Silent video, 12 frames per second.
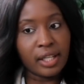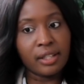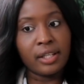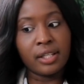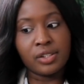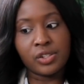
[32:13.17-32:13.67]

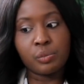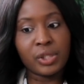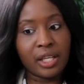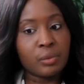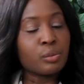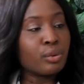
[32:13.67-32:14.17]
and just
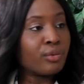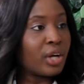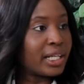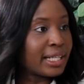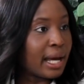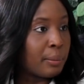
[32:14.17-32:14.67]
being able to
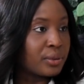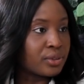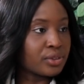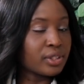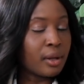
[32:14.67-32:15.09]
provide capital to